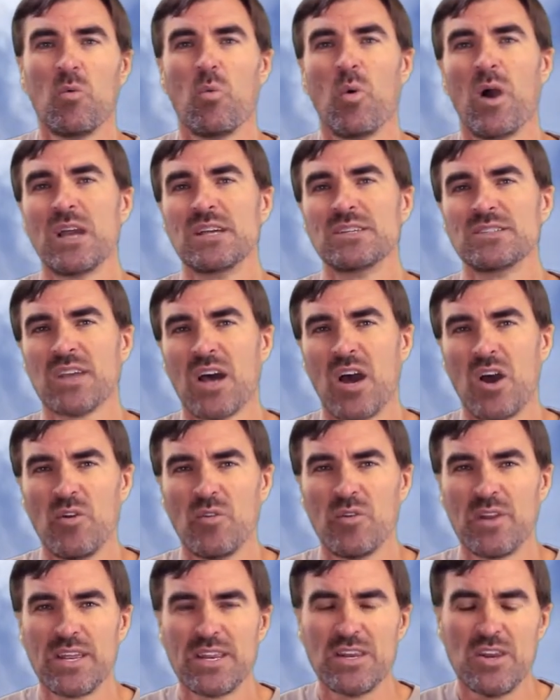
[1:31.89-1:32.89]
weighs
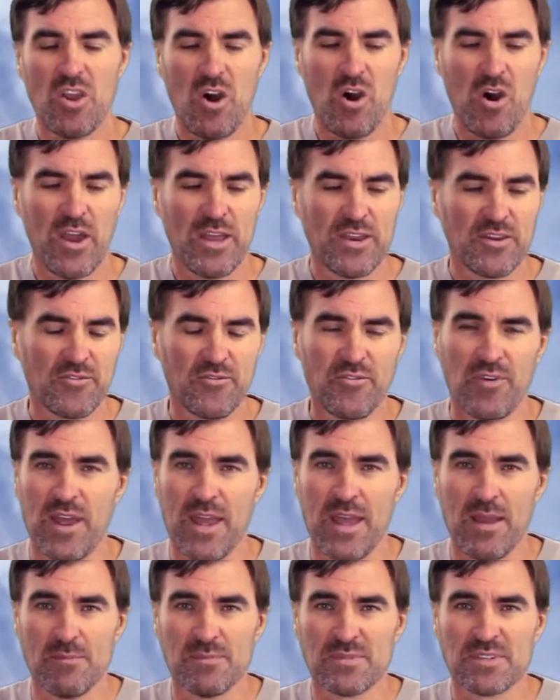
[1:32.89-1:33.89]
only 9
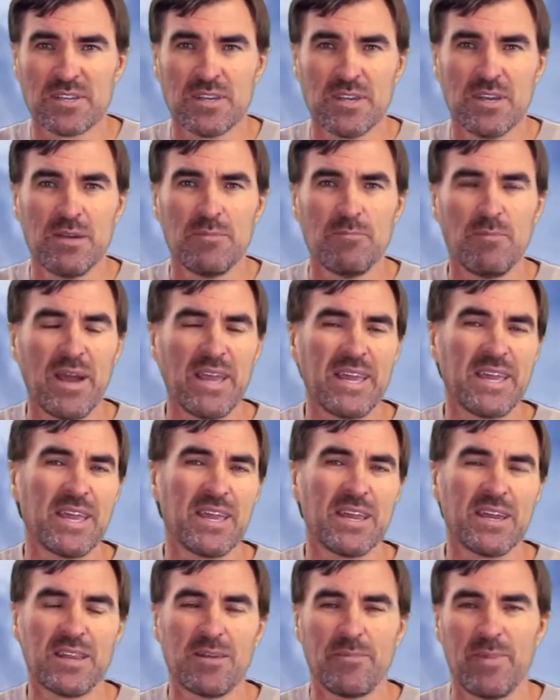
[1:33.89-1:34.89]
grams,
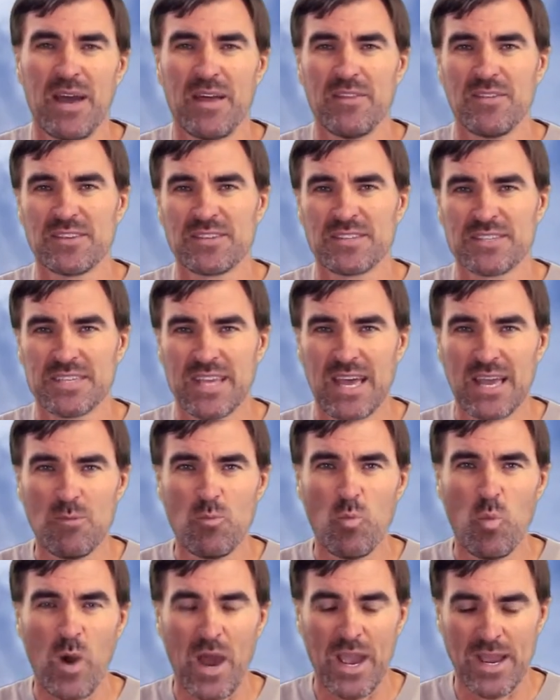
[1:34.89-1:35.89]
making it about the
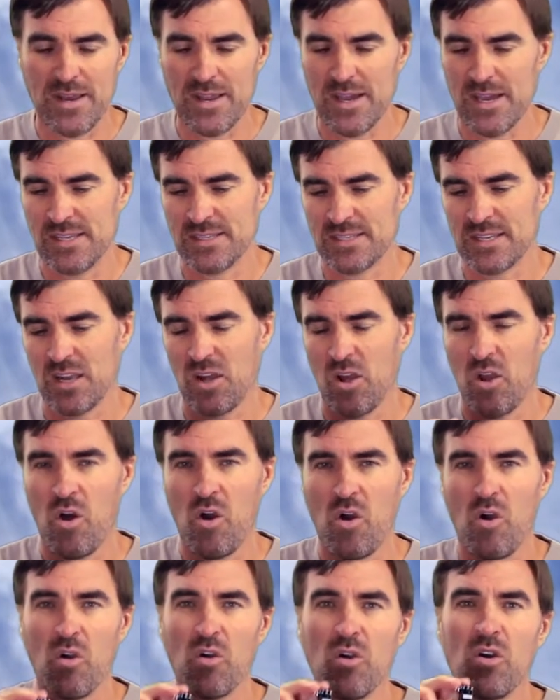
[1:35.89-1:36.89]
same weight as a
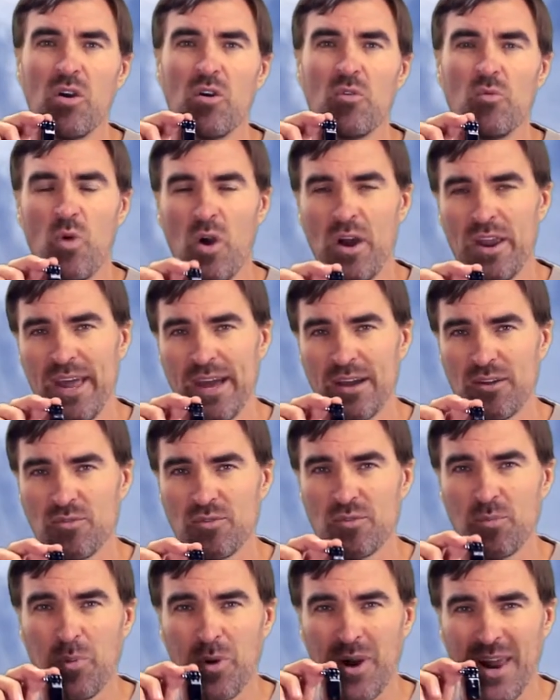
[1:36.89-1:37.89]
long
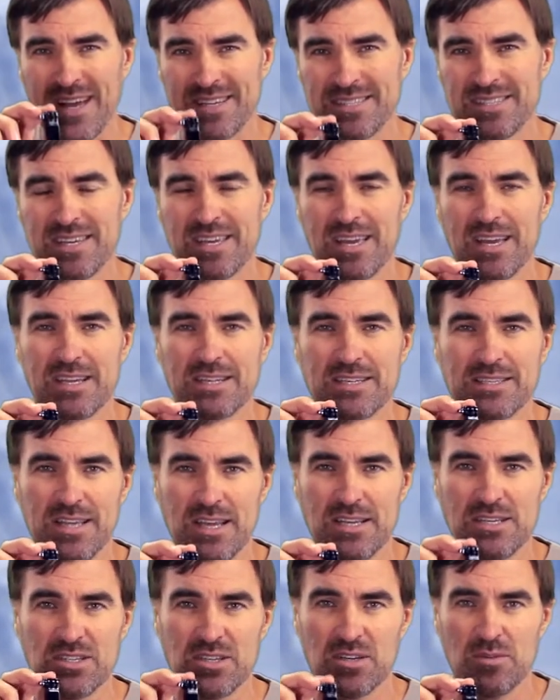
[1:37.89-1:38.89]
right-angled plastic
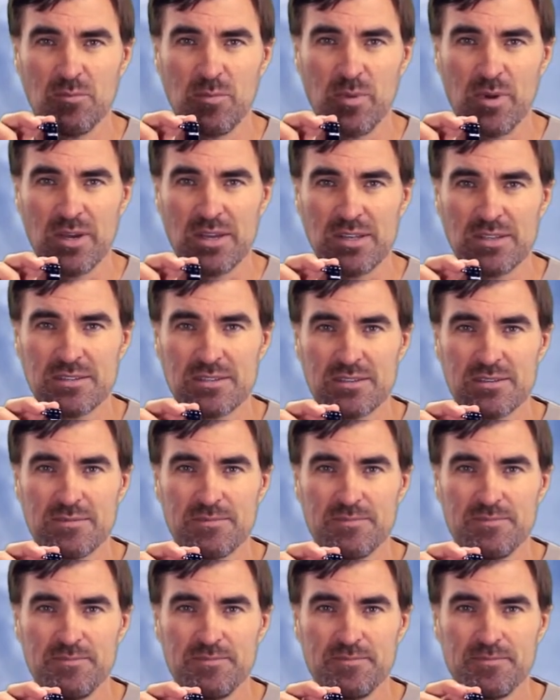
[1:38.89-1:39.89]
extension piece.
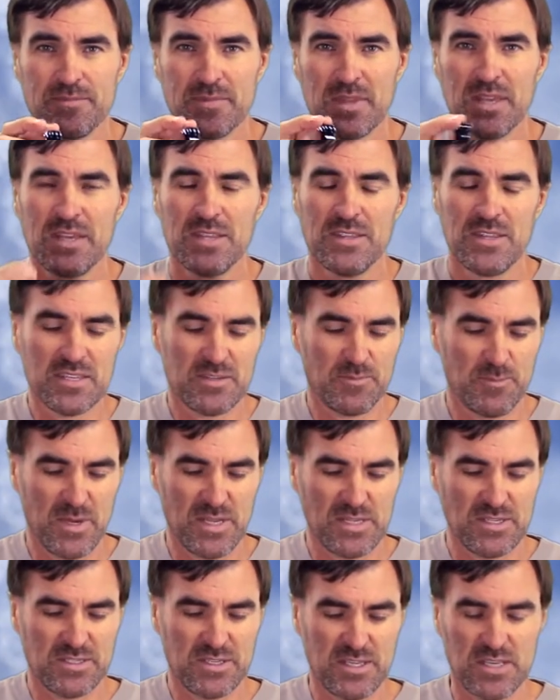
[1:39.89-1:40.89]
This
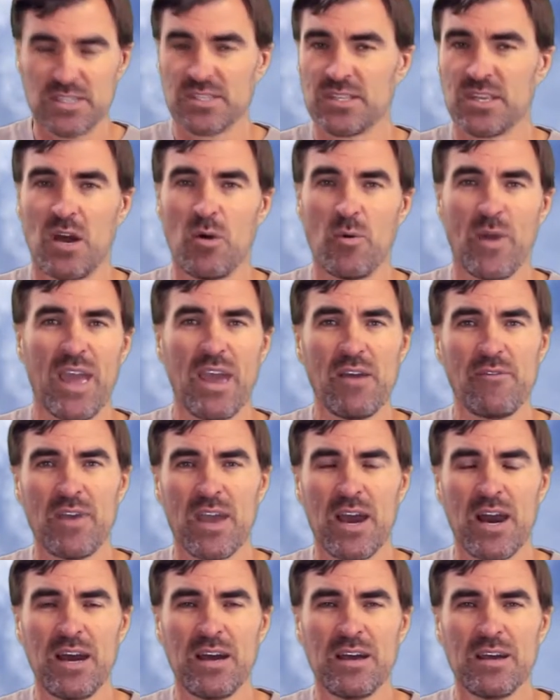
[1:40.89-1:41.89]
means that it's no
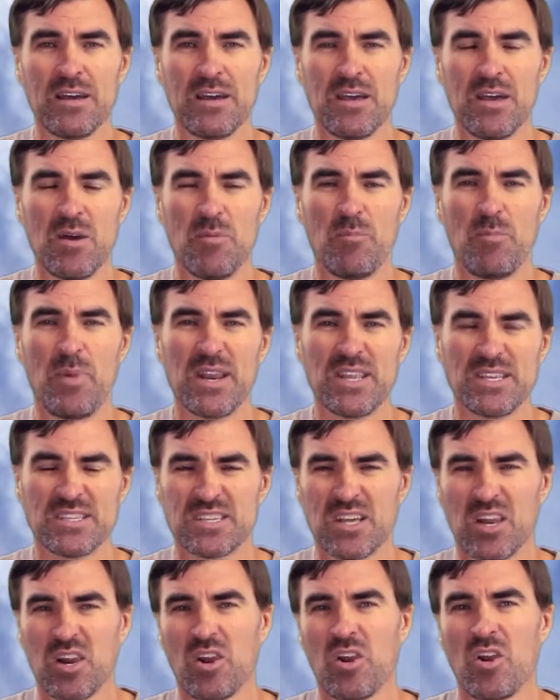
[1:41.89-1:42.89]
heavier, but
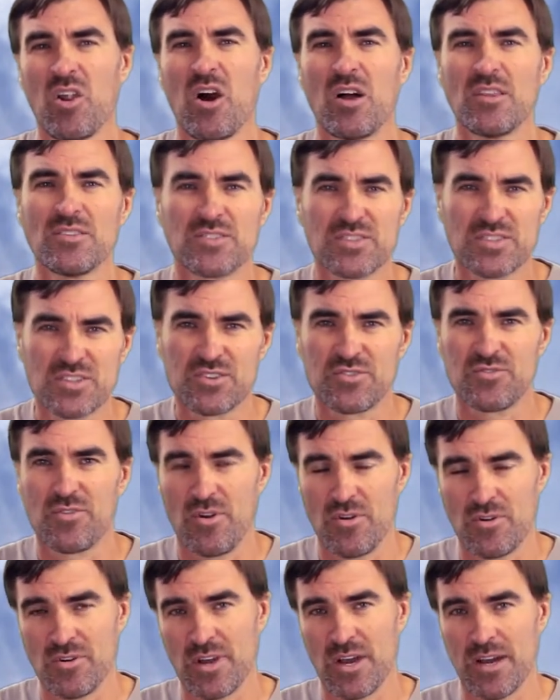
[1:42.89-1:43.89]
it's a lot
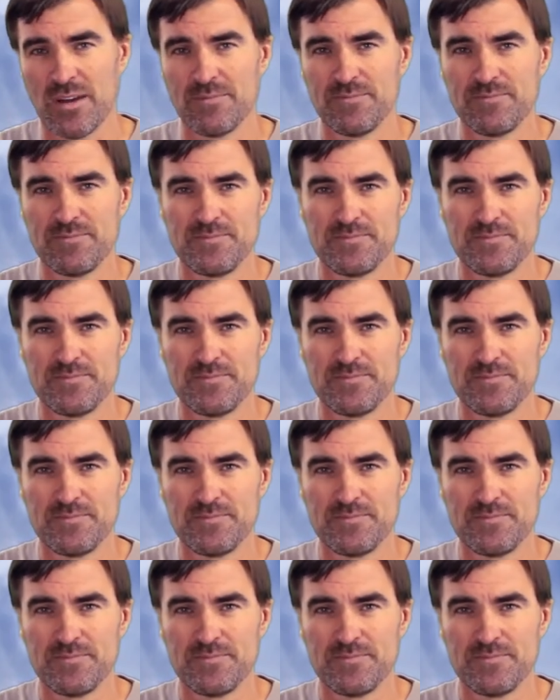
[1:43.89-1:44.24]
stronger.